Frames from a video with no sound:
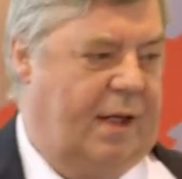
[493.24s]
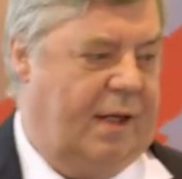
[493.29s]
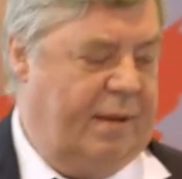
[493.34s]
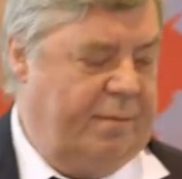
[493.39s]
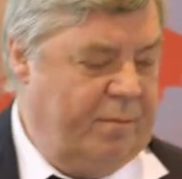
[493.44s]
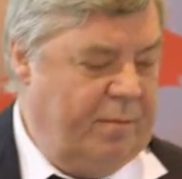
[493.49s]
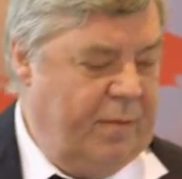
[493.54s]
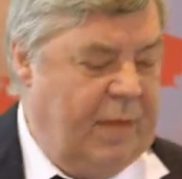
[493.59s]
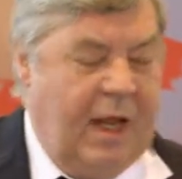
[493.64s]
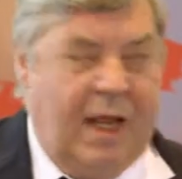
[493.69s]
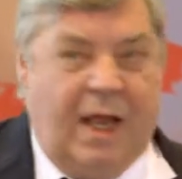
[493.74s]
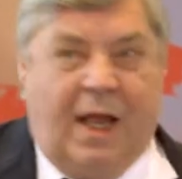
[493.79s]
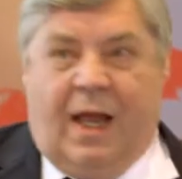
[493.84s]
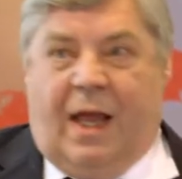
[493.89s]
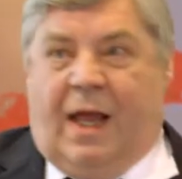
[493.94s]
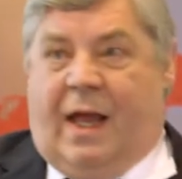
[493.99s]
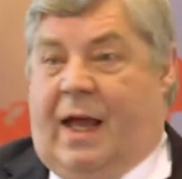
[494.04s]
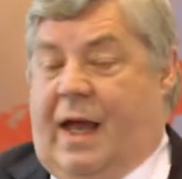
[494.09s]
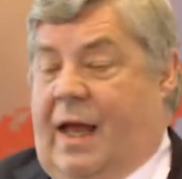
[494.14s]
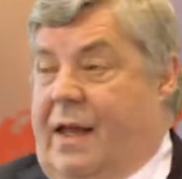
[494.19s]
Yeah?
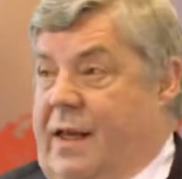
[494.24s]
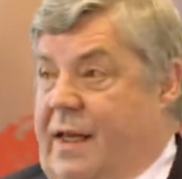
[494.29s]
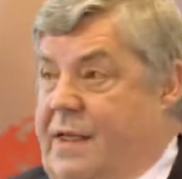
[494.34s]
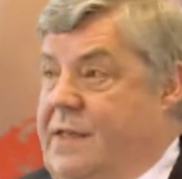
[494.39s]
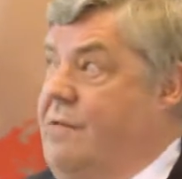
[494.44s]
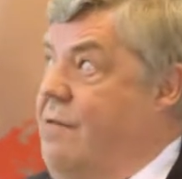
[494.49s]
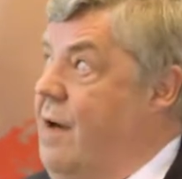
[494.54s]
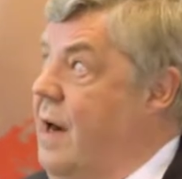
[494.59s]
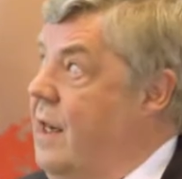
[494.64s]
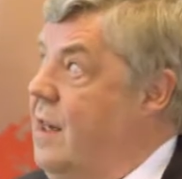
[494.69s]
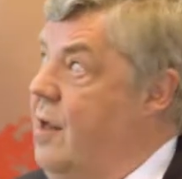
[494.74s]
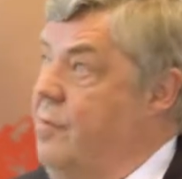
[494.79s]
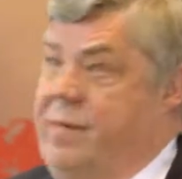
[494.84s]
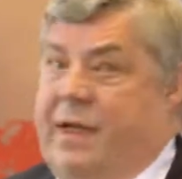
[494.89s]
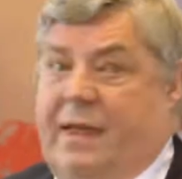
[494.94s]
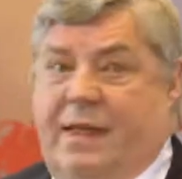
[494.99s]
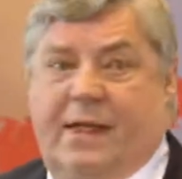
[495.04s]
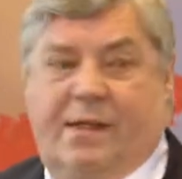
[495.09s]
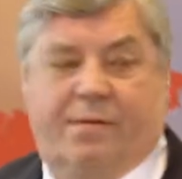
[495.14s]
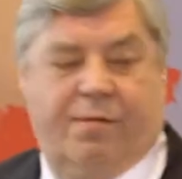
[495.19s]
And that's quite a
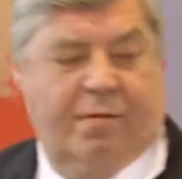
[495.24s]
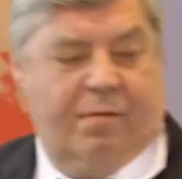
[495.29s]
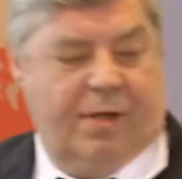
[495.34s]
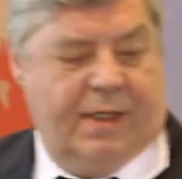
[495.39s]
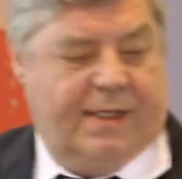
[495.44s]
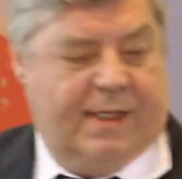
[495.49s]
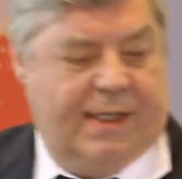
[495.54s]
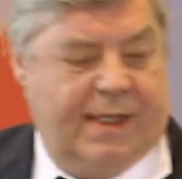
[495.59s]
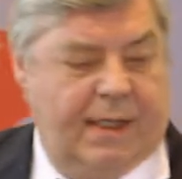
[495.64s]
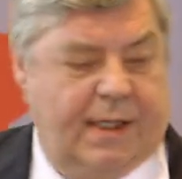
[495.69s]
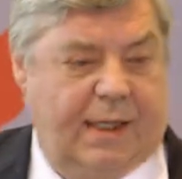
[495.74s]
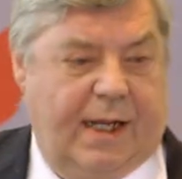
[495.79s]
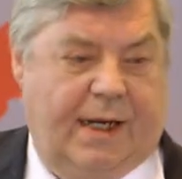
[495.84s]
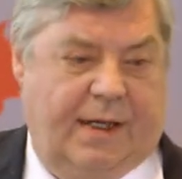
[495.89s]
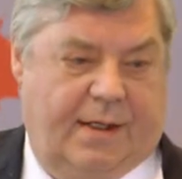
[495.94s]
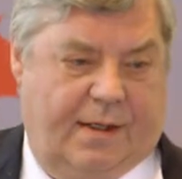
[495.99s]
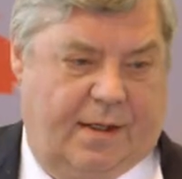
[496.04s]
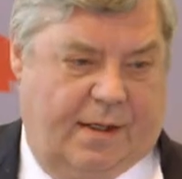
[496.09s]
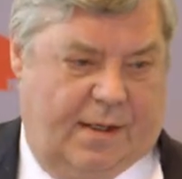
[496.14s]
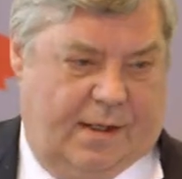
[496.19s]
bit, as we will see
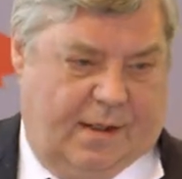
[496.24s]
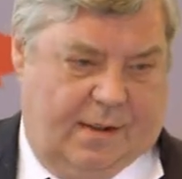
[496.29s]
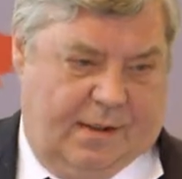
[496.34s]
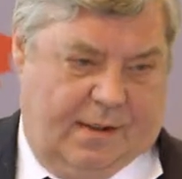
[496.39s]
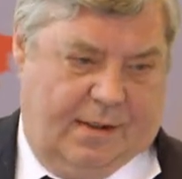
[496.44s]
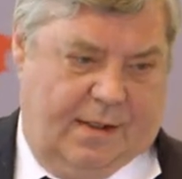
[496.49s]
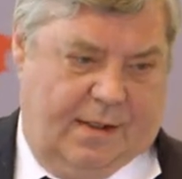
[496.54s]
later on.